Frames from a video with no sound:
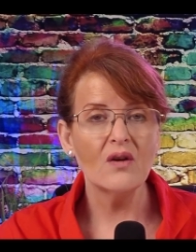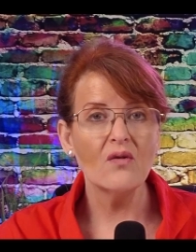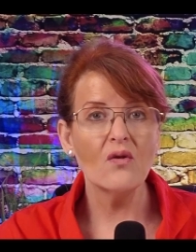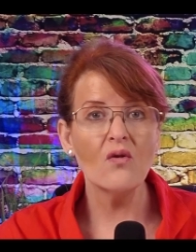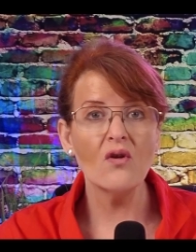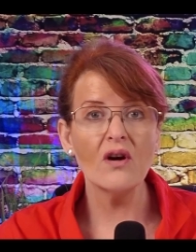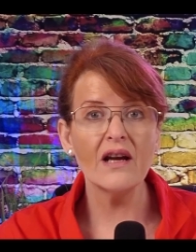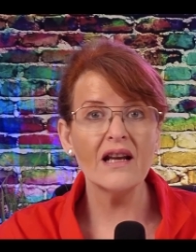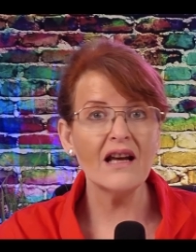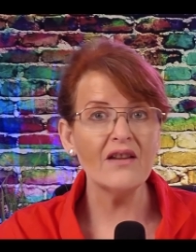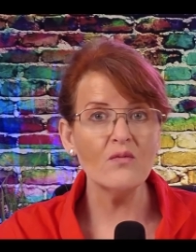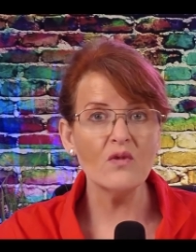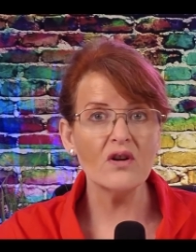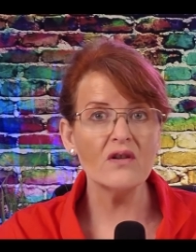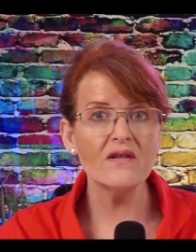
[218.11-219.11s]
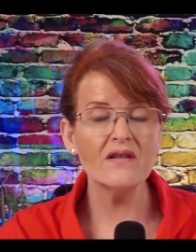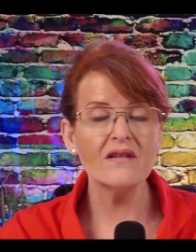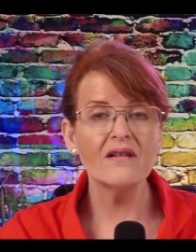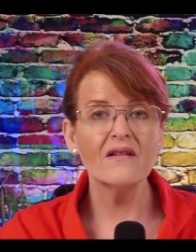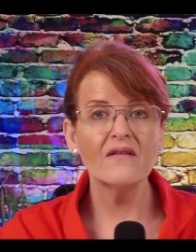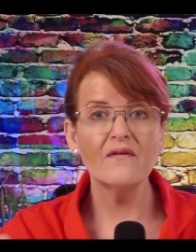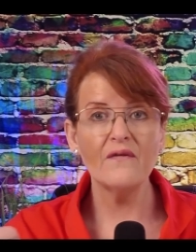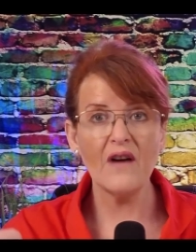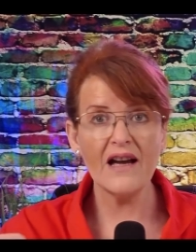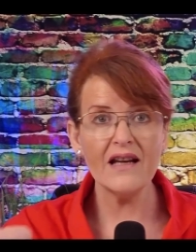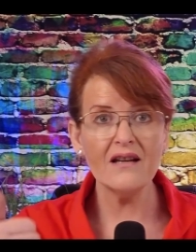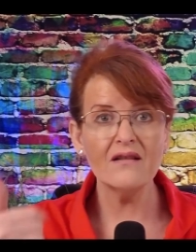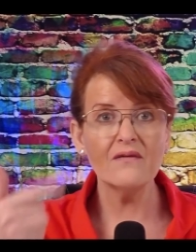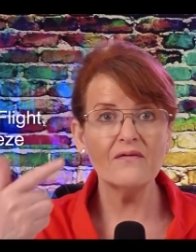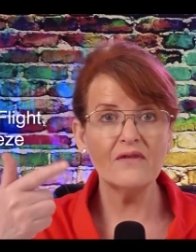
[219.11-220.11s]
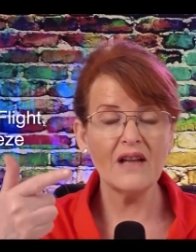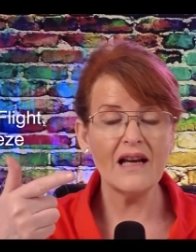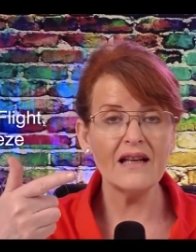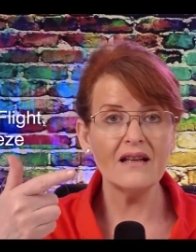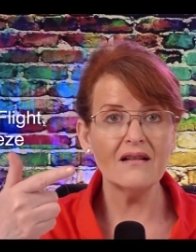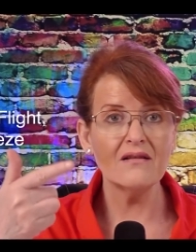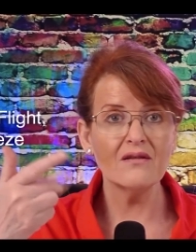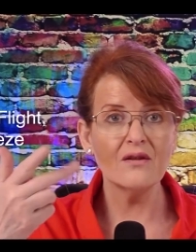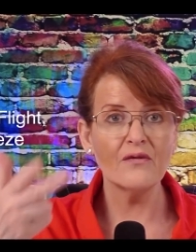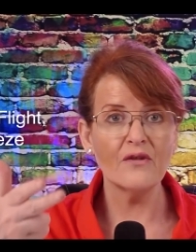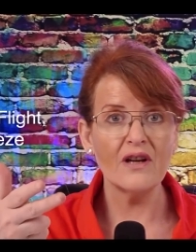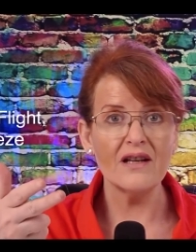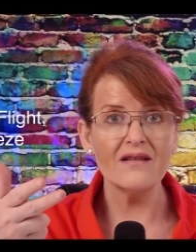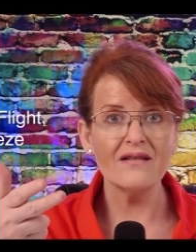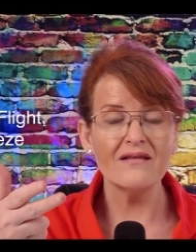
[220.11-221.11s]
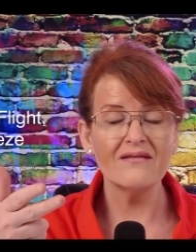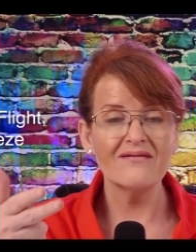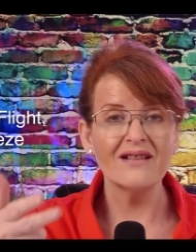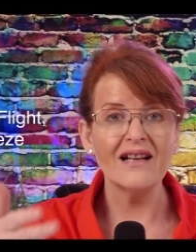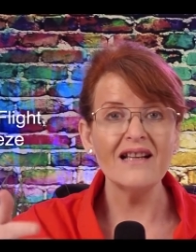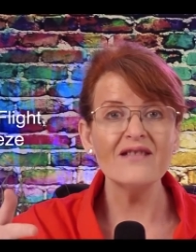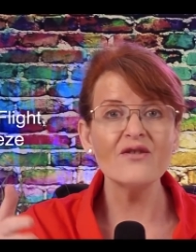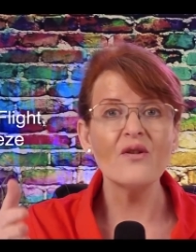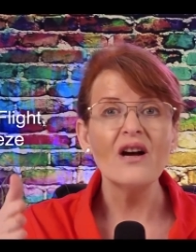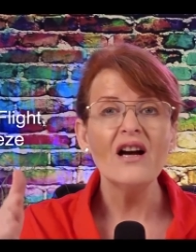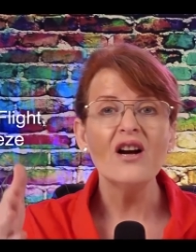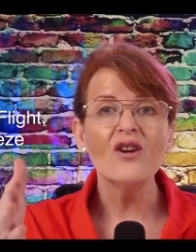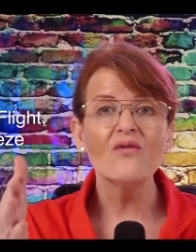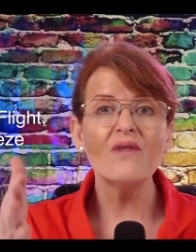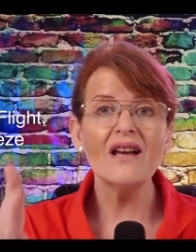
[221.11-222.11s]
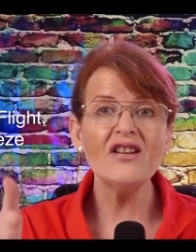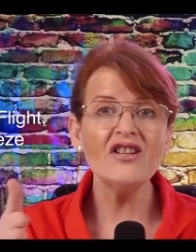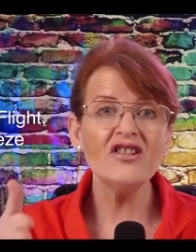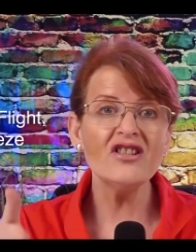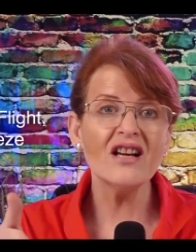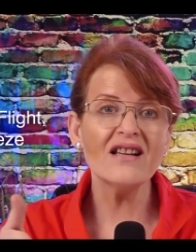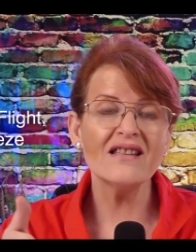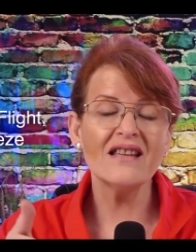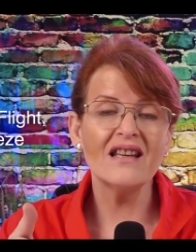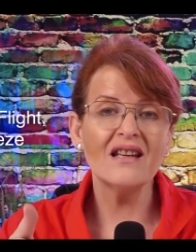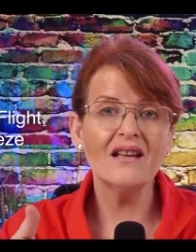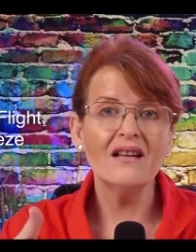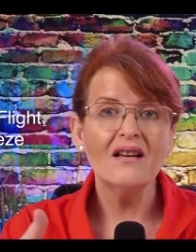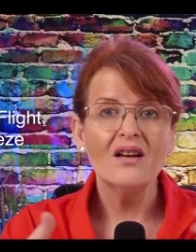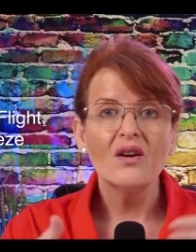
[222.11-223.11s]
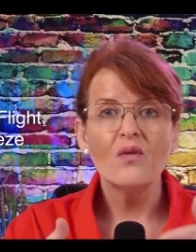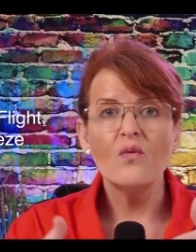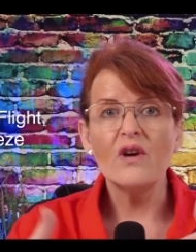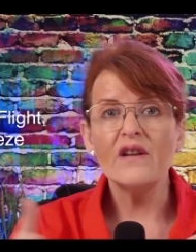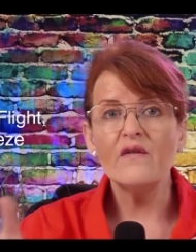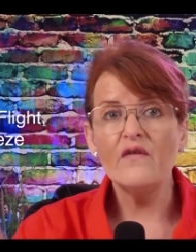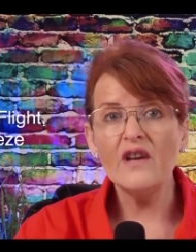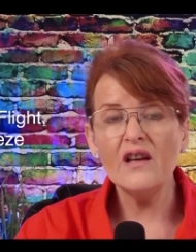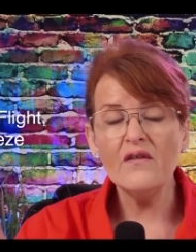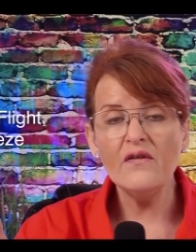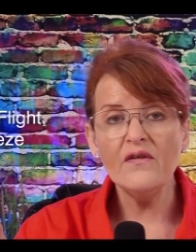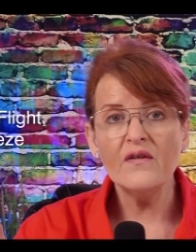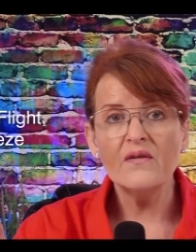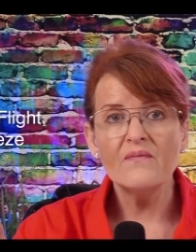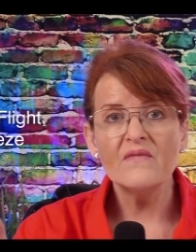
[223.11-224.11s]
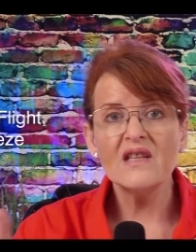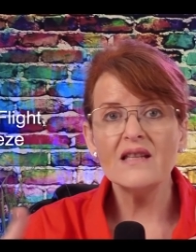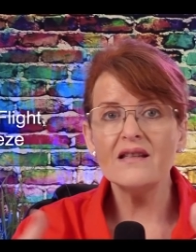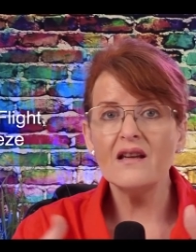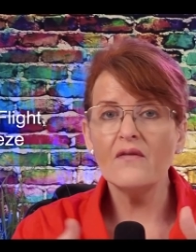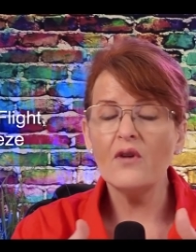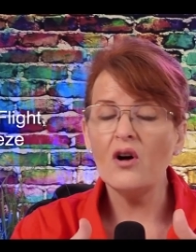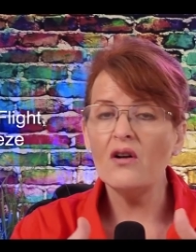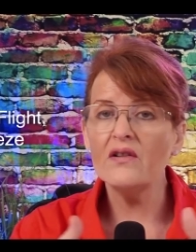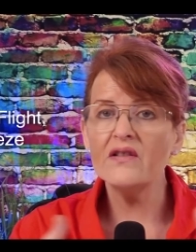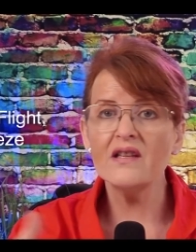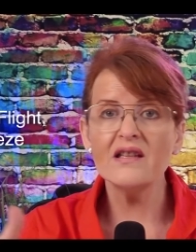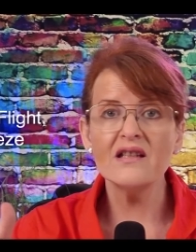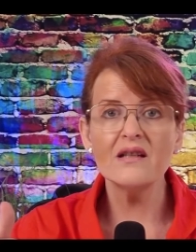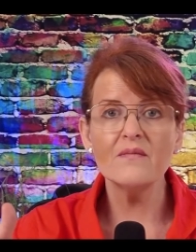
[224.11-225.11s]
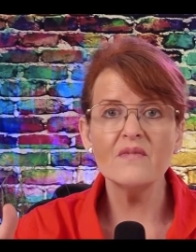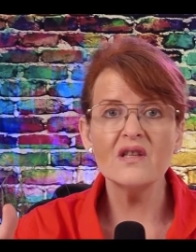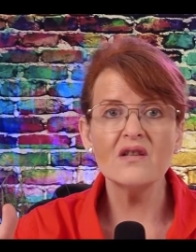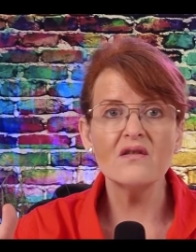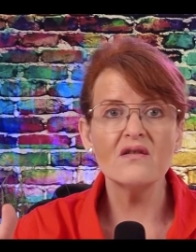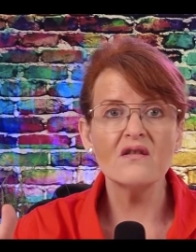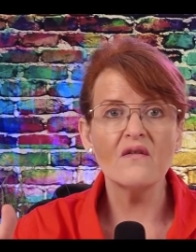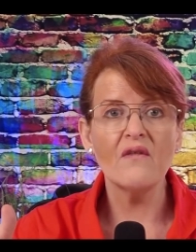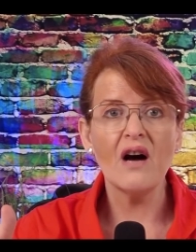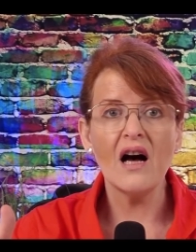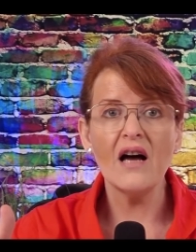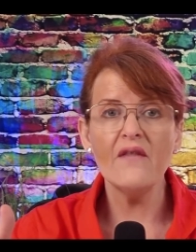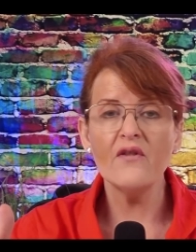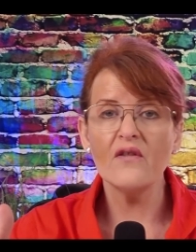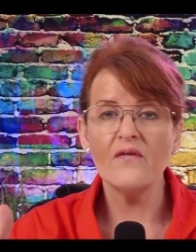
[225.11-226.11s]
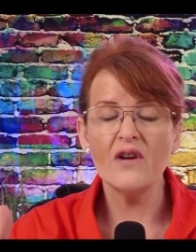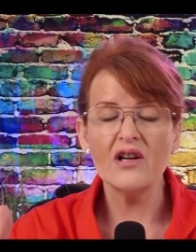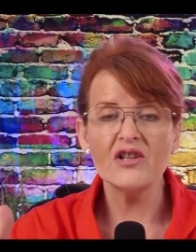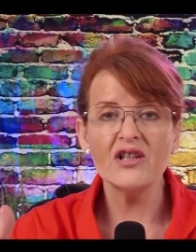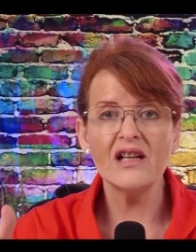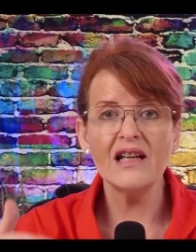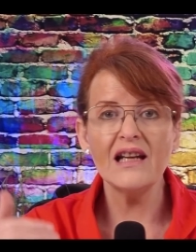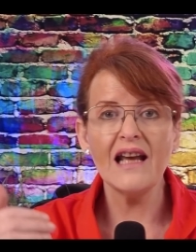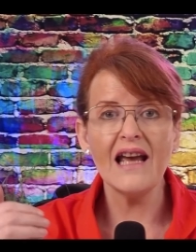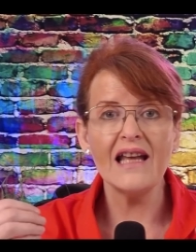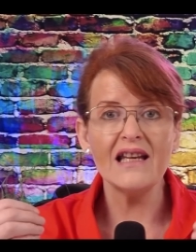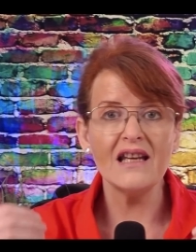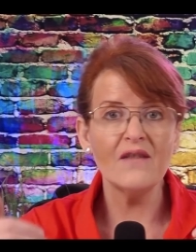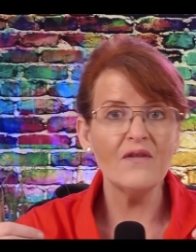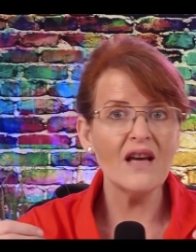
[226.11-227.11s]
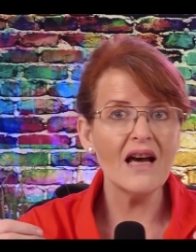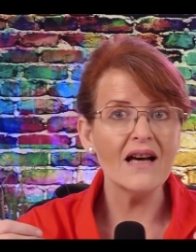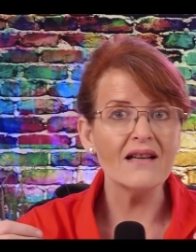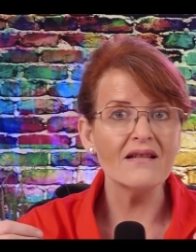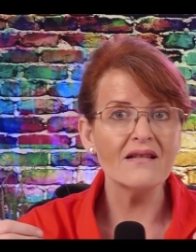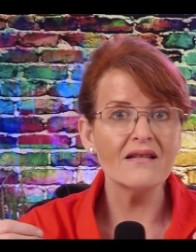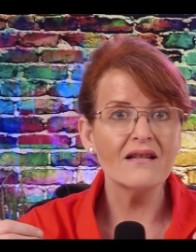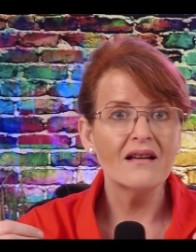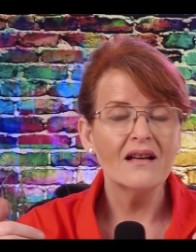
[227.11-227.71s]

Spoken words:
Or in other words, fight, flight, or freeze, right? So Reggie checks in with Viv to see if all systems to survive are functioning, and if yes,